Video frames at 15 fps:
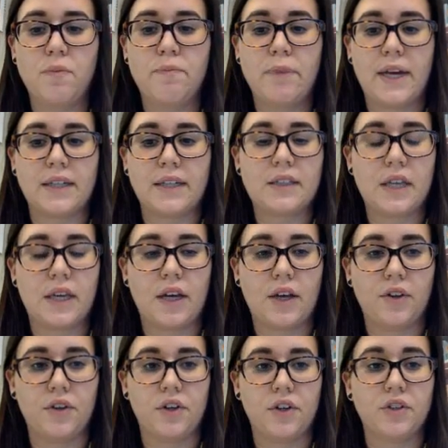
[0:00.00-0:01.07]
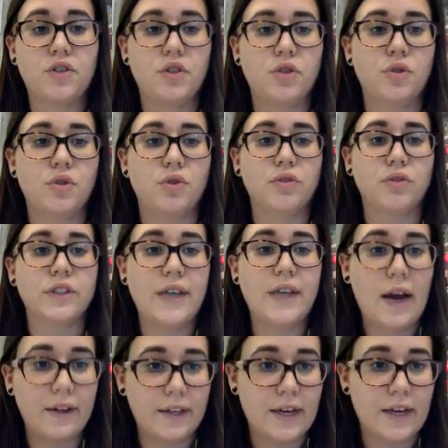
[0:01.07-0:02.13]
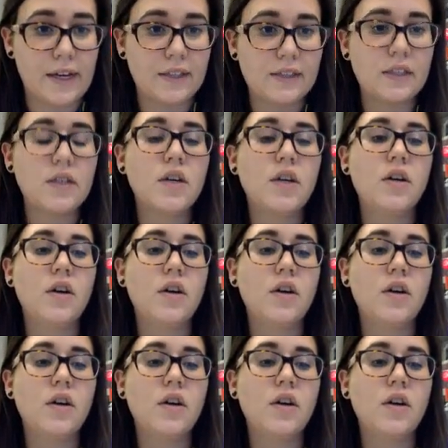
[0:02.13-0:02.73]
band together to retaliate